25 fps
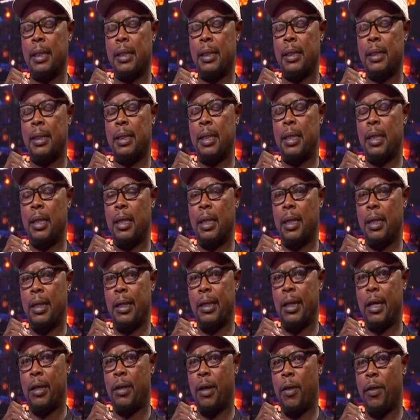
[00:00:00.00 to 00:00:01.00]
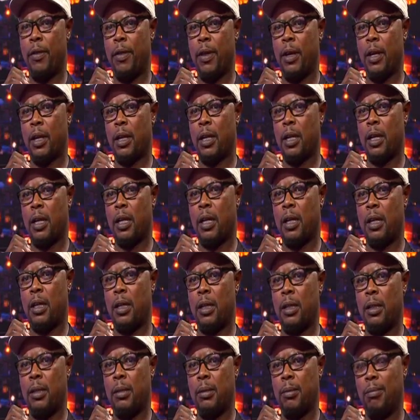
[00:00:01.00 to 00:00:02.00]
No, I don't think
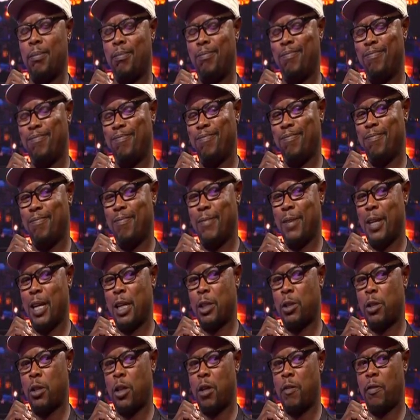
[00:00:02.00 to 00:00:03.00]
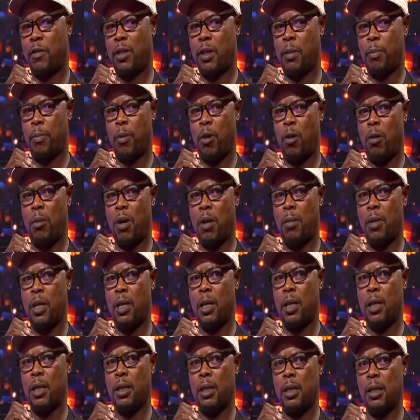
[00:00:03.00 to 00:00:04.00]
they're soft. Probably
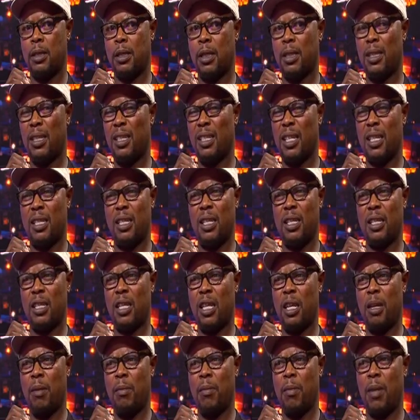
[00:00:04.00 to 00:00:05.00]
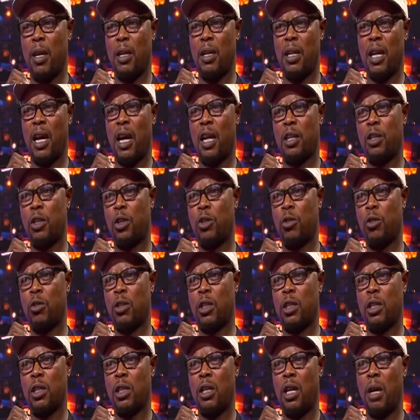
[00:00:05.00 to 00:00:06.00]
it's a system and the
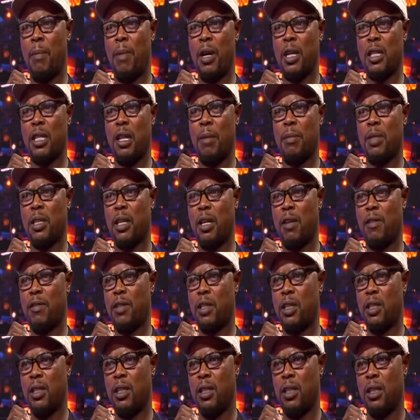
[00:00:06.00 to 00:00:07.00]
attitude amongst themselves.